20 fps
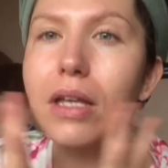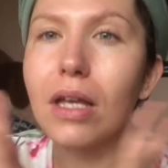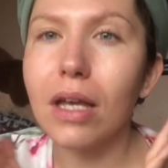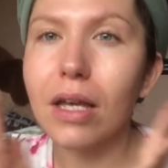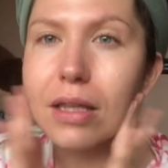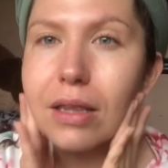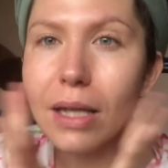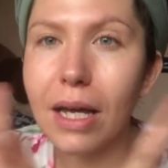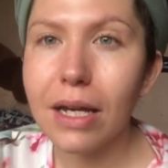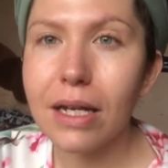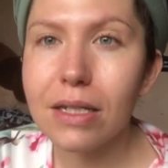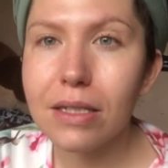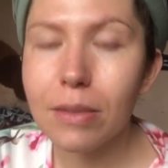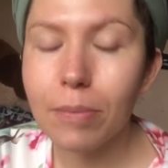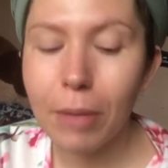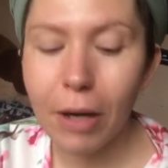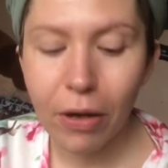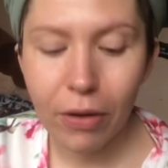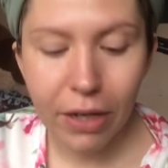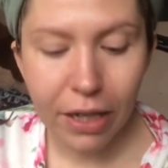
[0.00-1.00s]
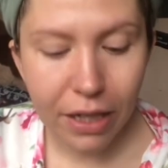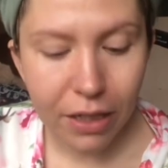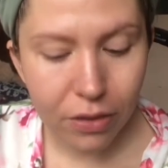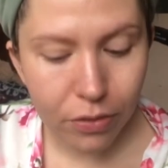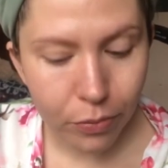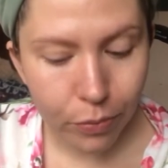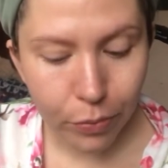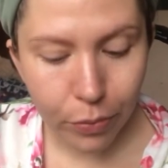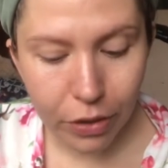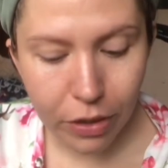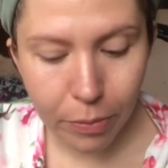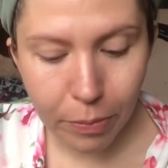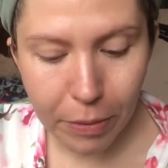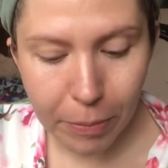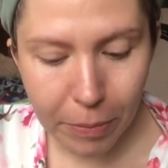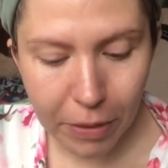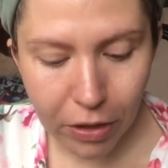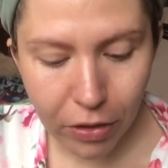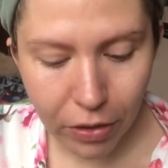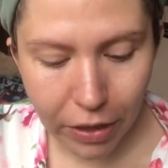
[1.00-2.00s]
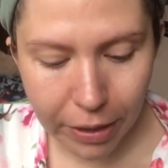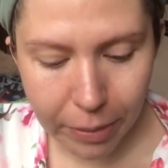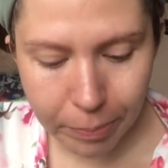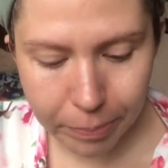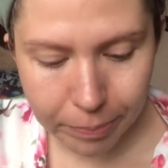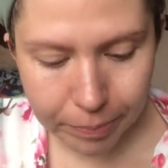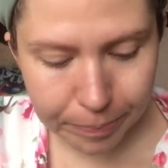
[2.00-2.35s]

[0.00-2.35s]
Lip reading: And that is about it with the BB cream.